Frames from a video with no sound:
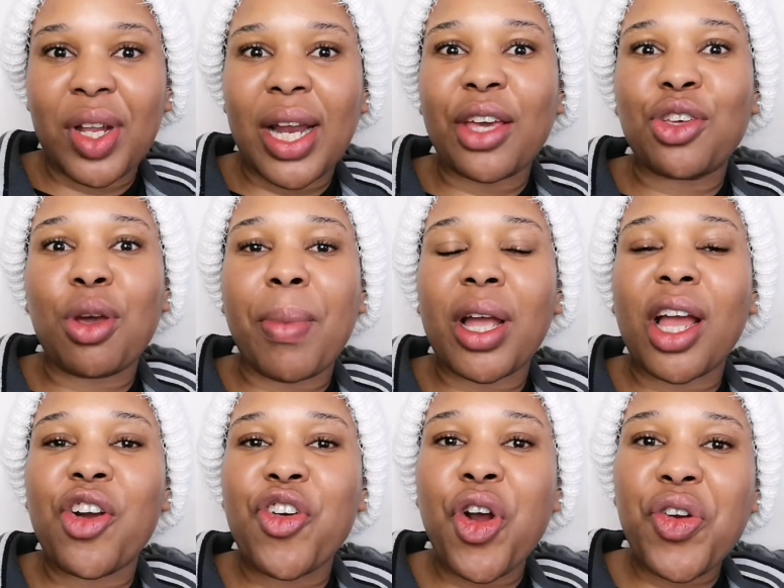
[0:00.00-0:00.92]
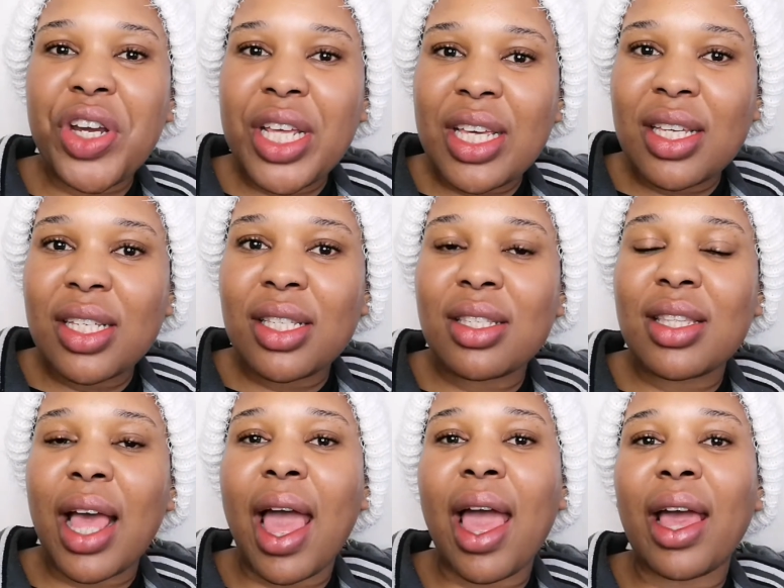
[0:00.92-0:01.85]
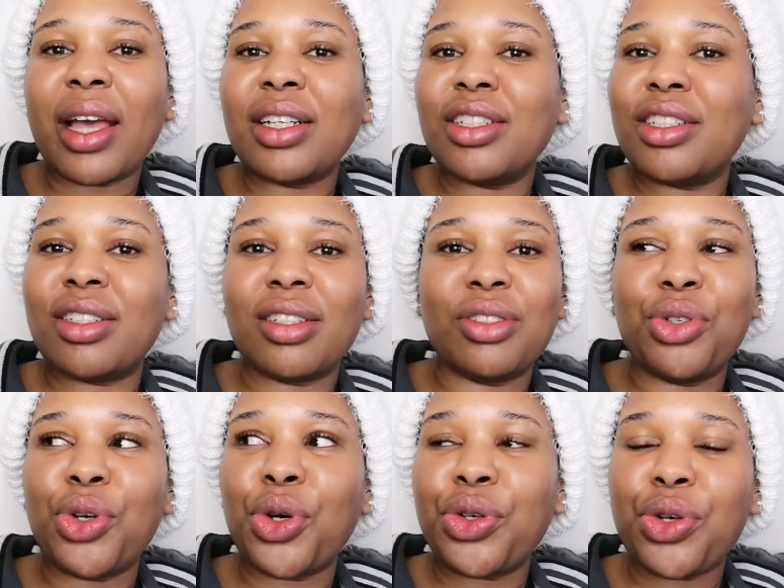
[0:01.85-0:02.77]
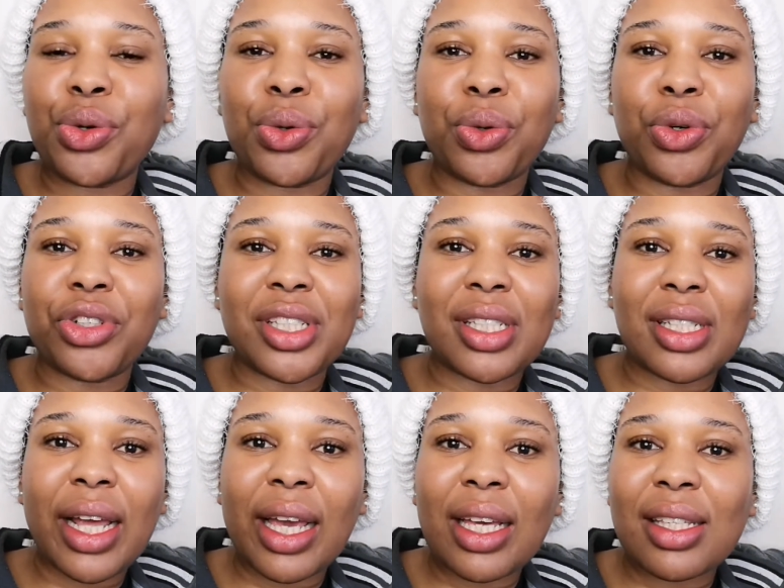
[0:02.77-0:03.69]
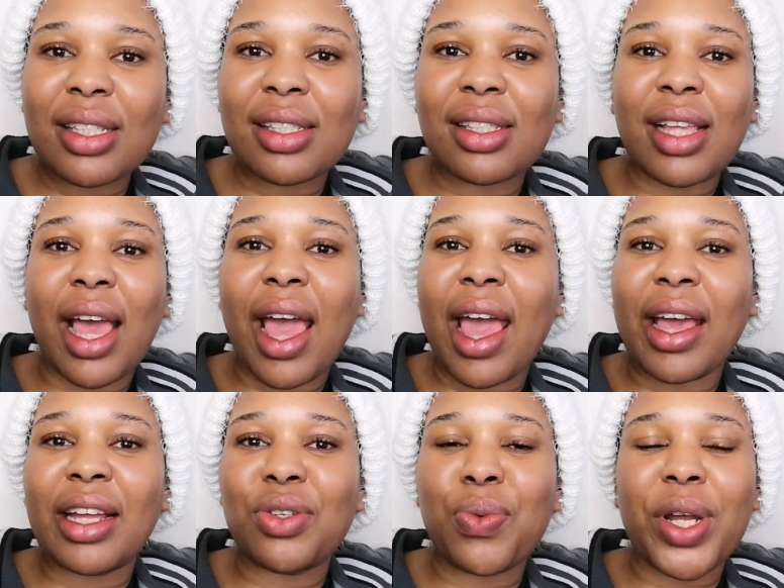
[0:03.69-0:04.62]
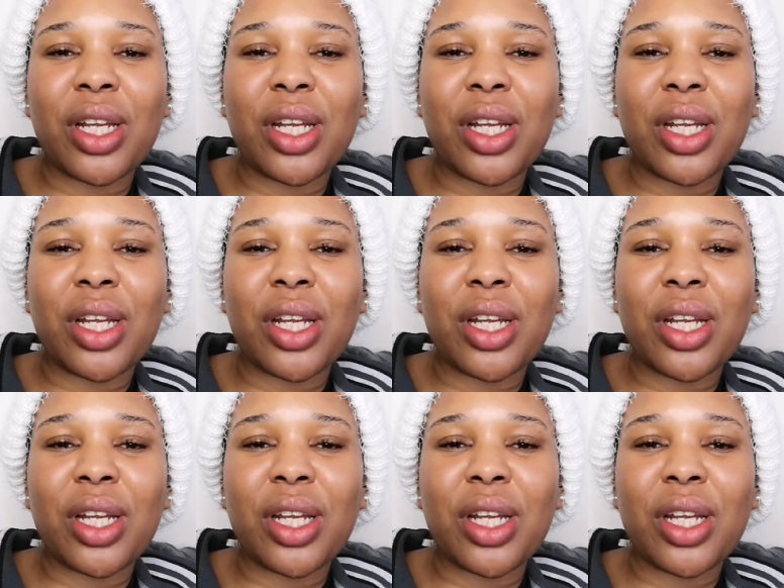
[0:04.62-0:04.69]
like your macaronis and your steaks and